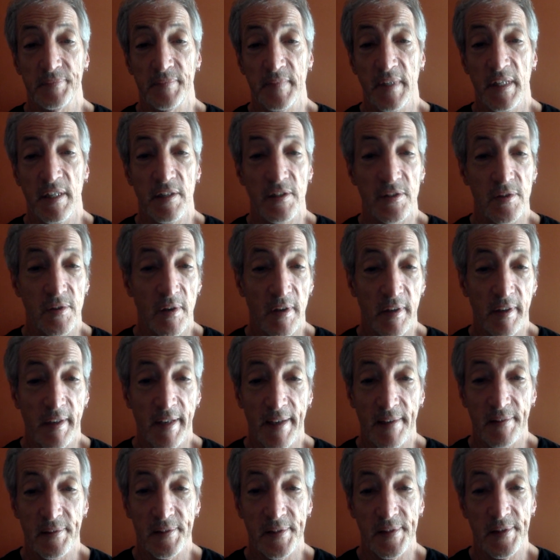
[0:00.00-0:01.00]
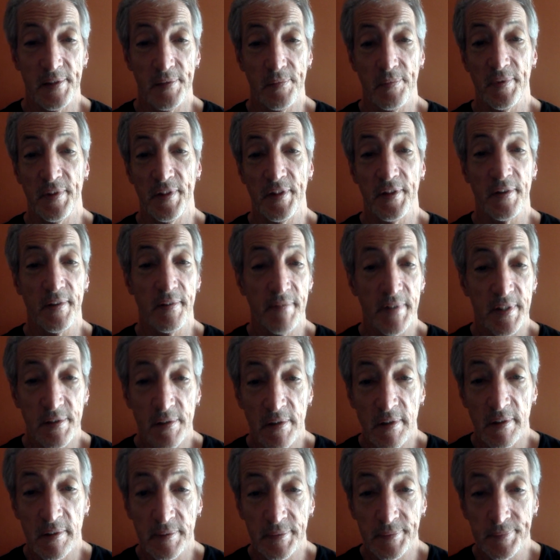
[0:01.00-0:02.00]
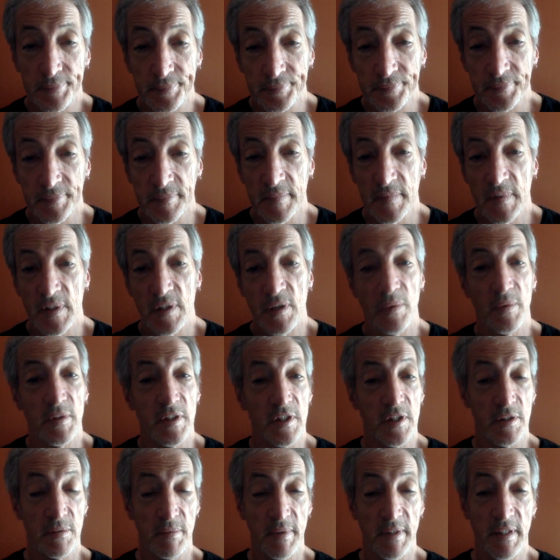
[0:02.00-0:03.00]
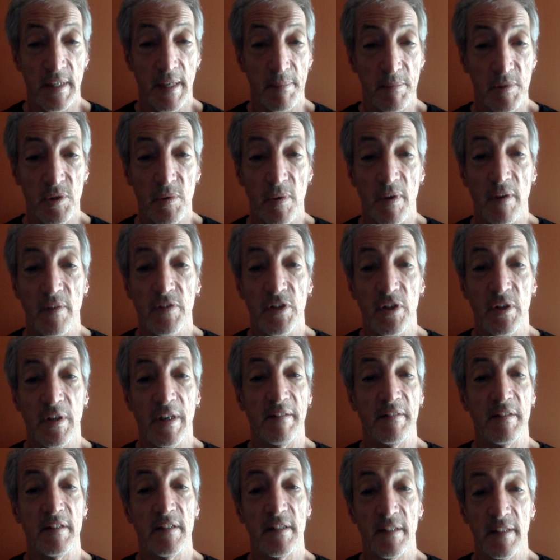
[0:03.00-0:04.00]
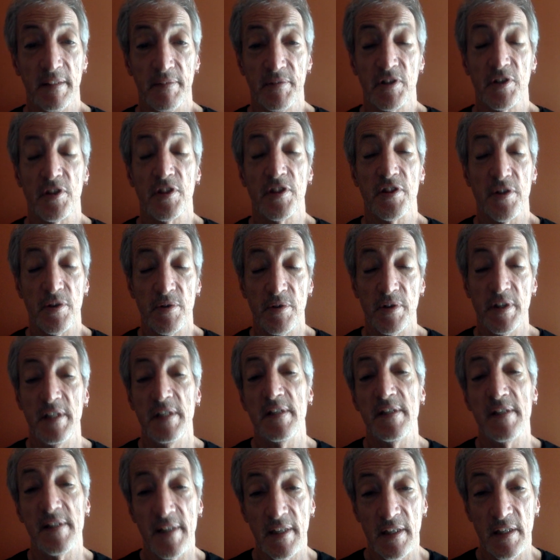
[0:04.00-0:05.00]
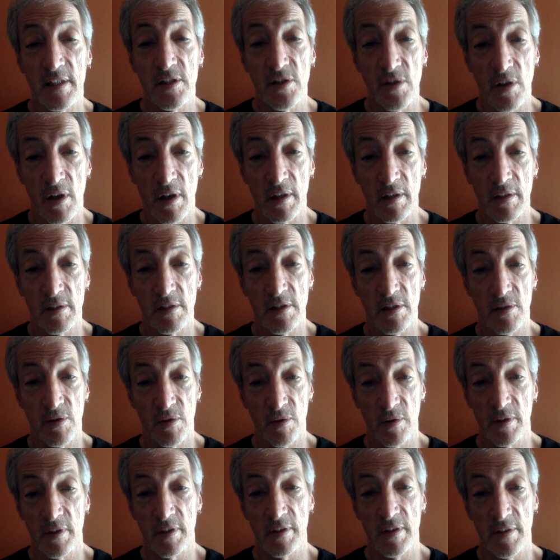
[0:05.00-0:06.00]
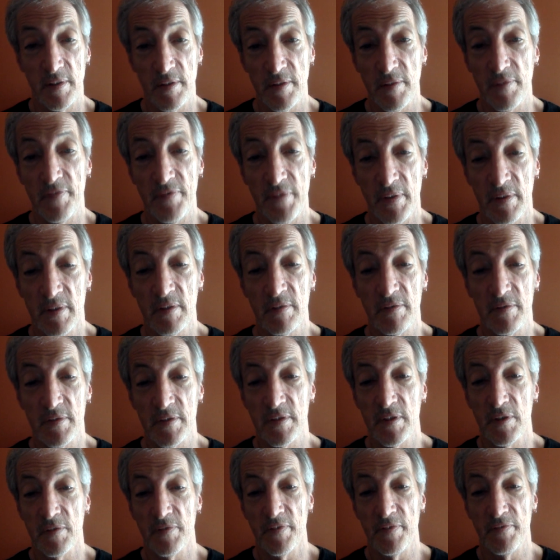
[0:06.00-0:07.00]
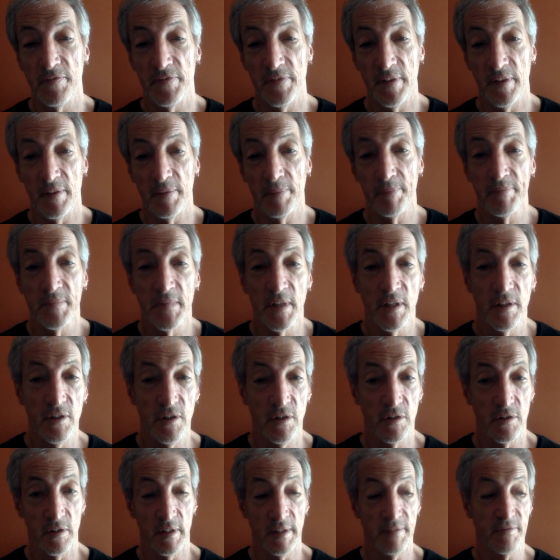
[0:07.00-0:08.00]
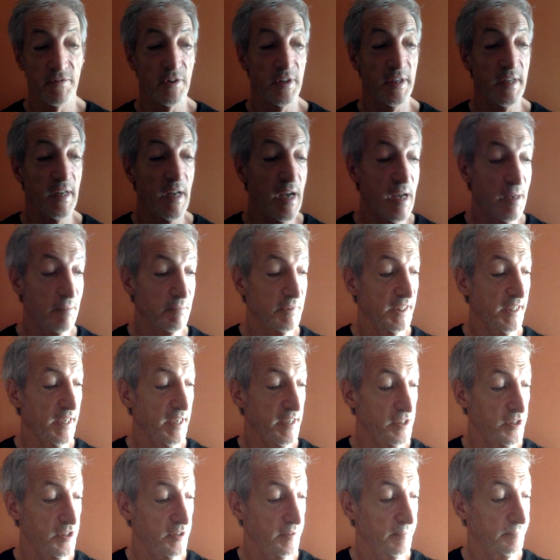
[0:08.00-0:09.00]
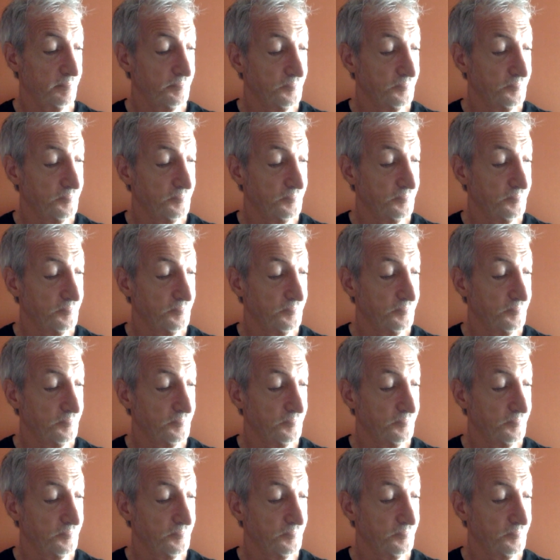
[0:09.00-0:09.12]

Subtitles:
Each song counts as 1/3 of a song. So it's 3 times 12. You'd have to deliver 36 songs in order to fulfill your delivery obligation.